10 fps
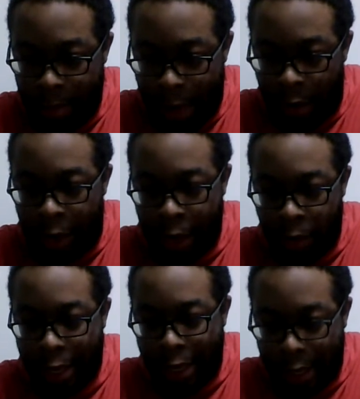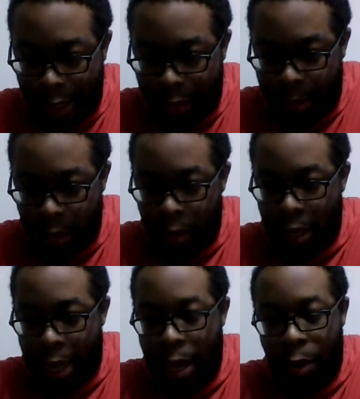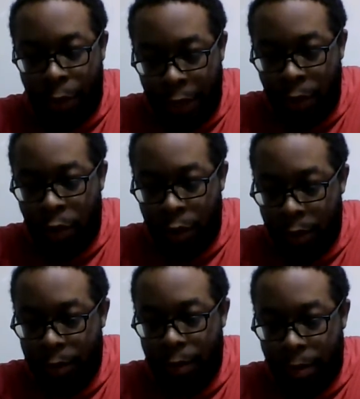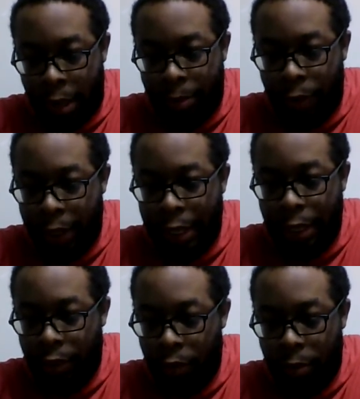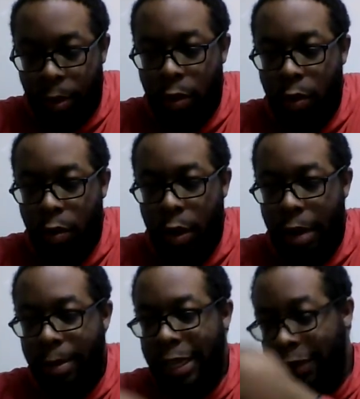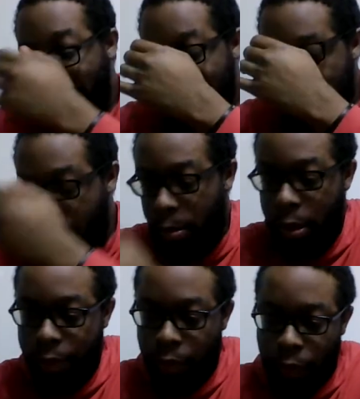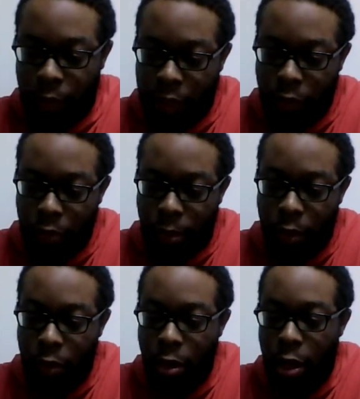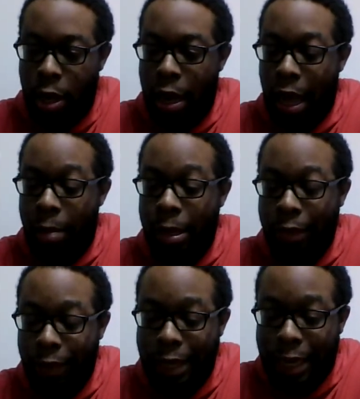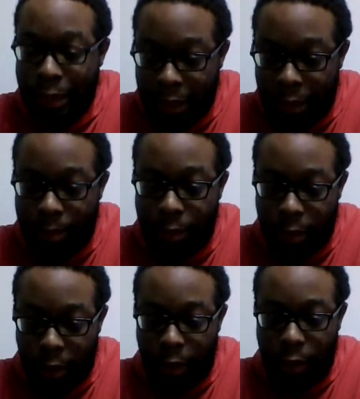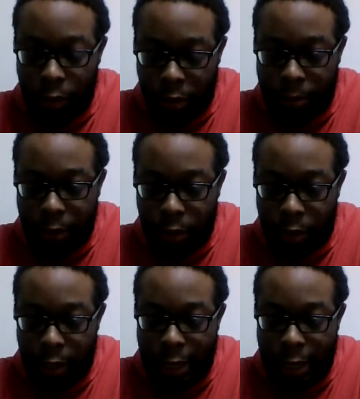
Matt Ryan gonna get his, bro. I really want my boy to get a Super Bowl. I believe he's capable of winning the Super Bowl. I believe he got gypped of the Super Bowl.